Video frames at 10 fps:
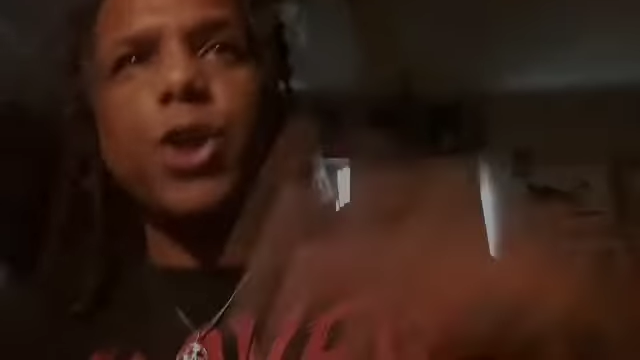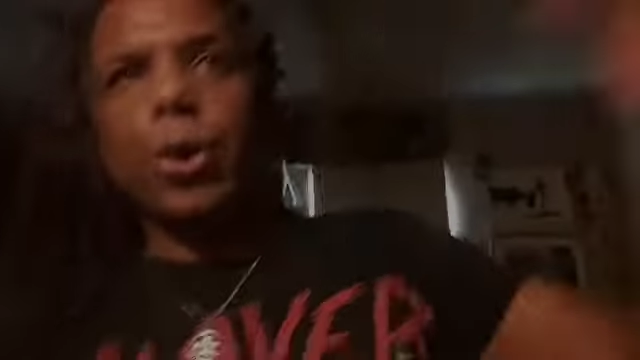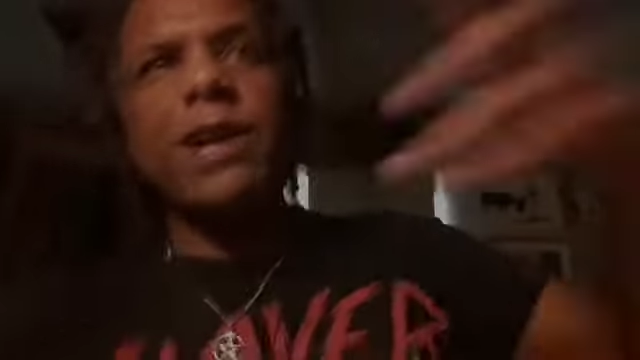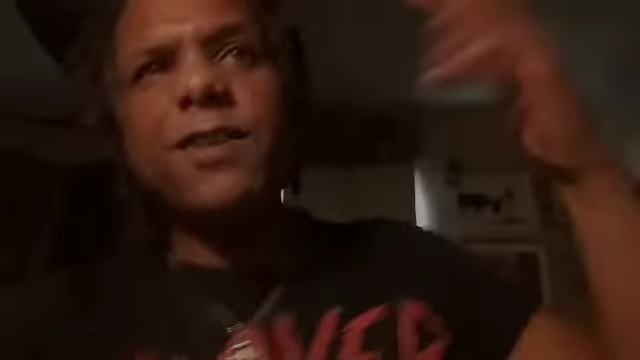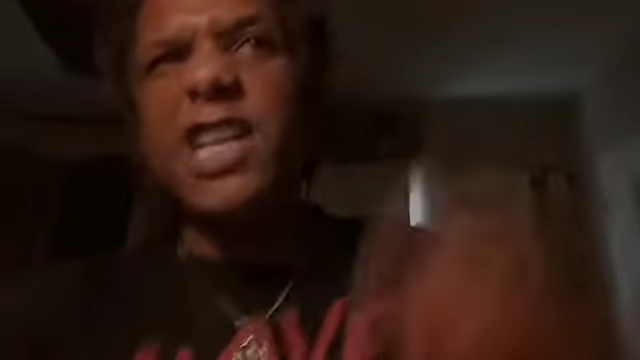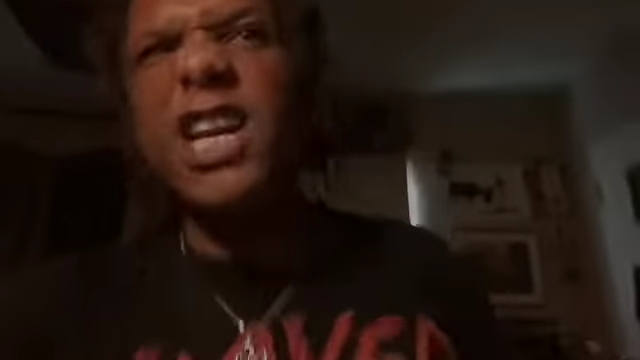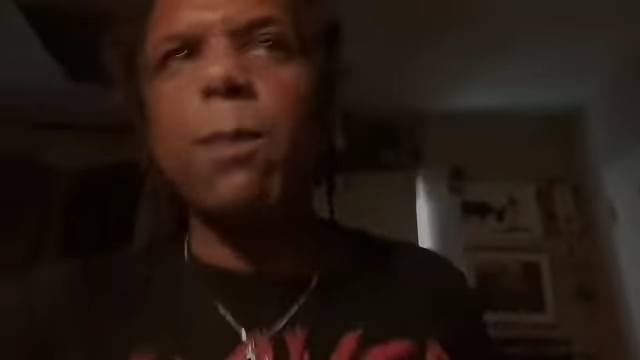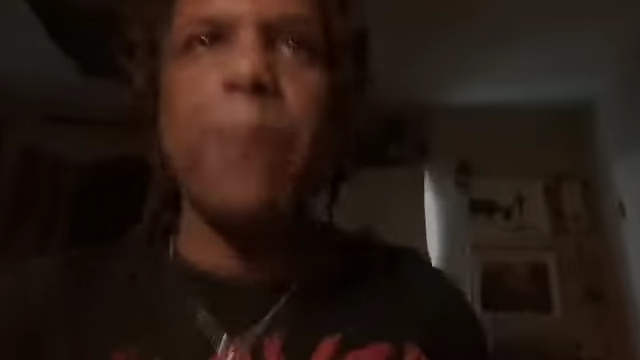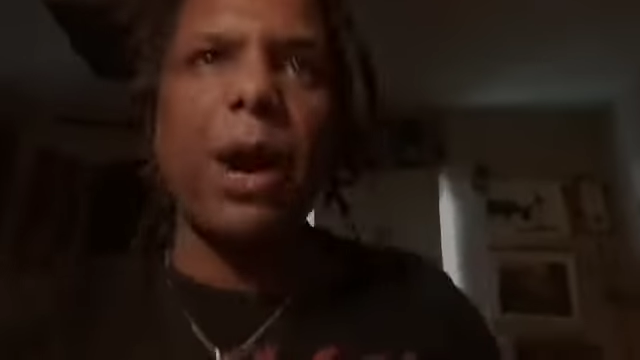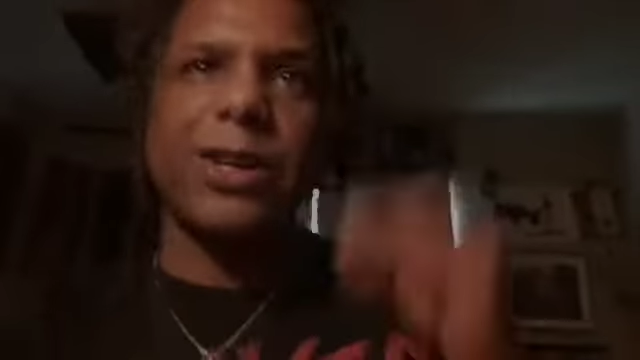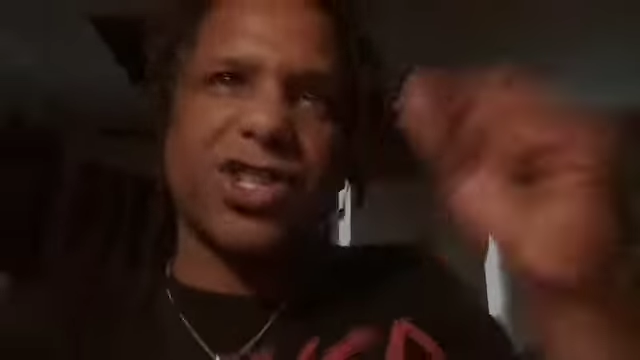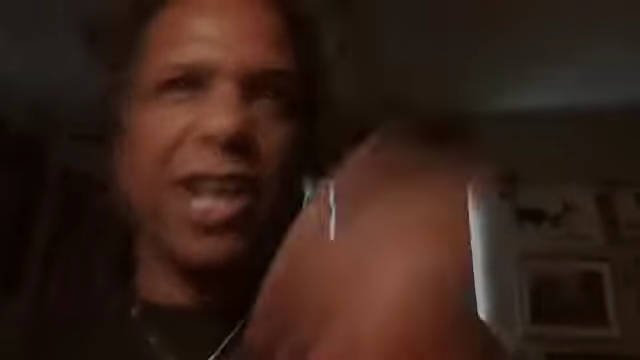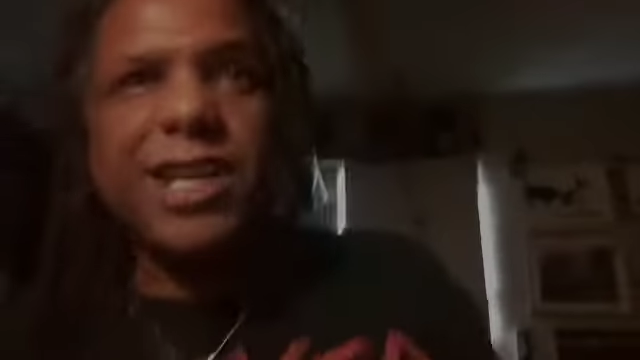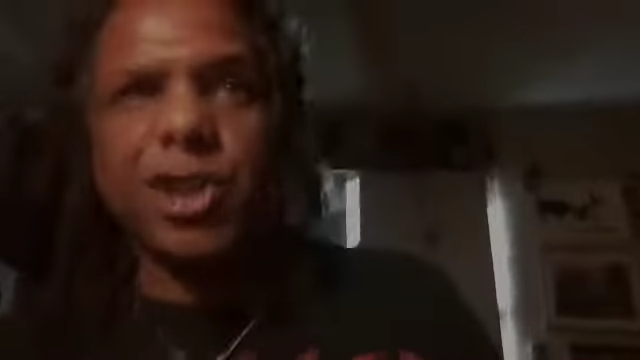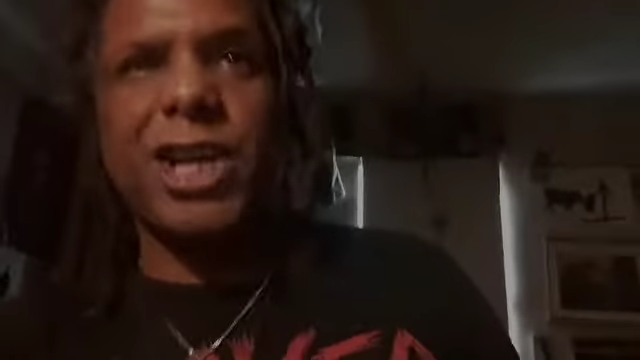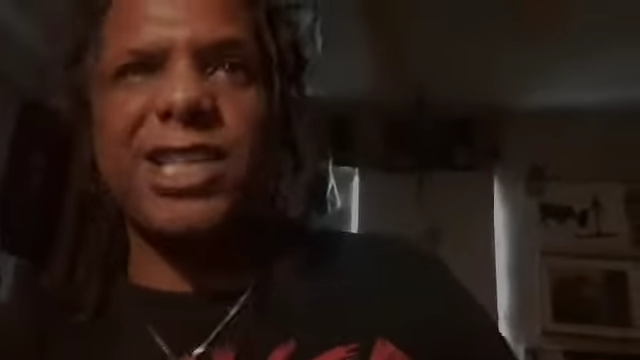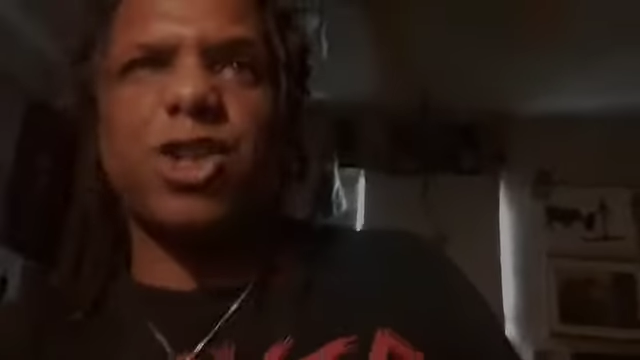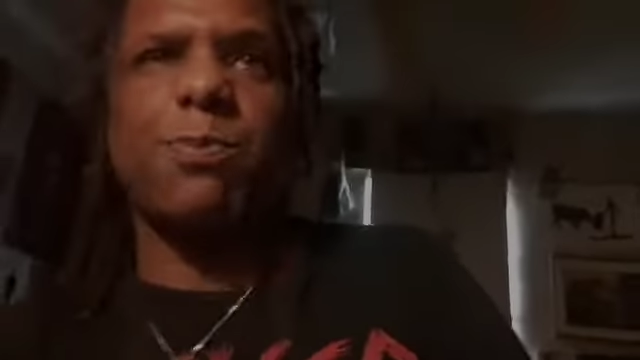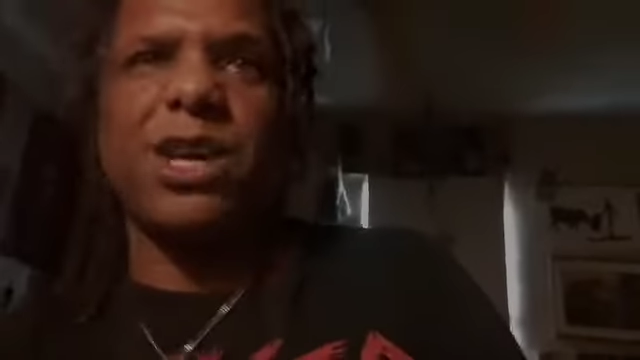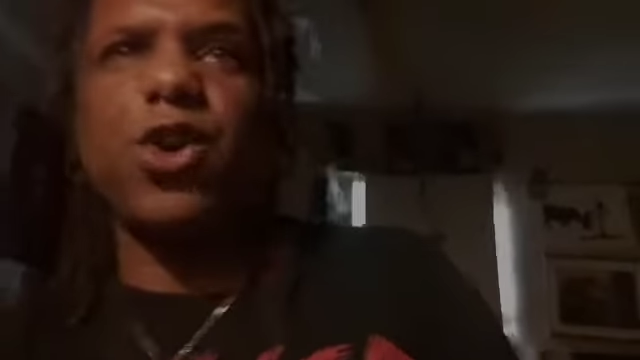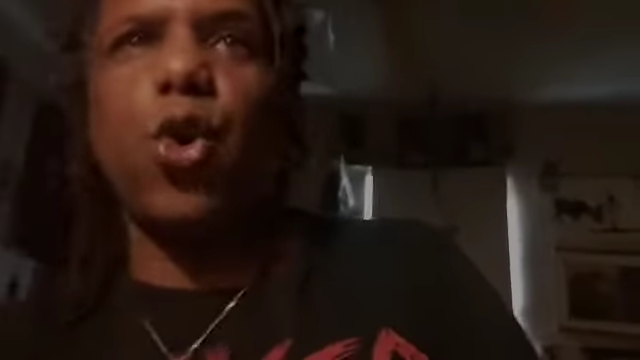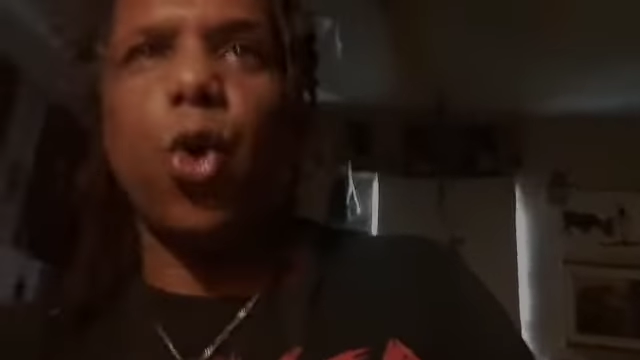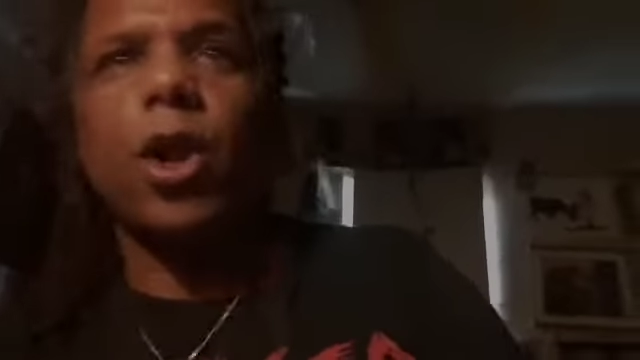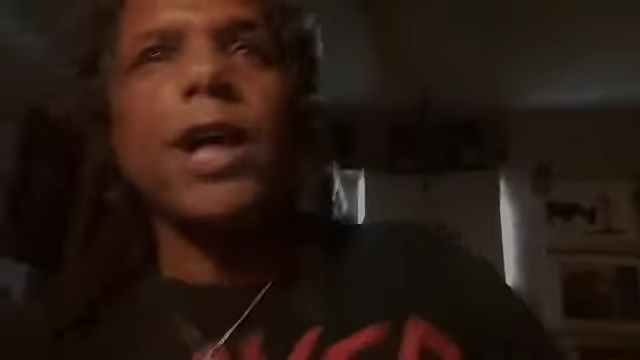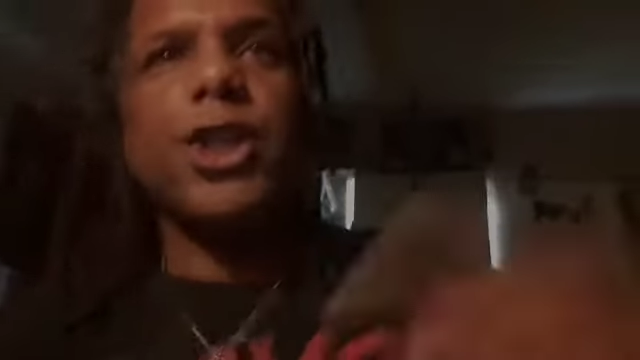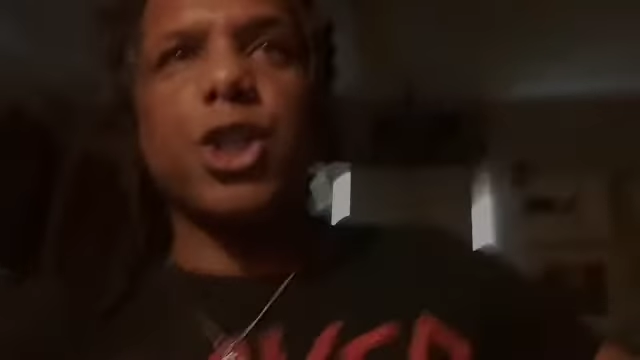Don't even need a pair of stunner shades to be cool.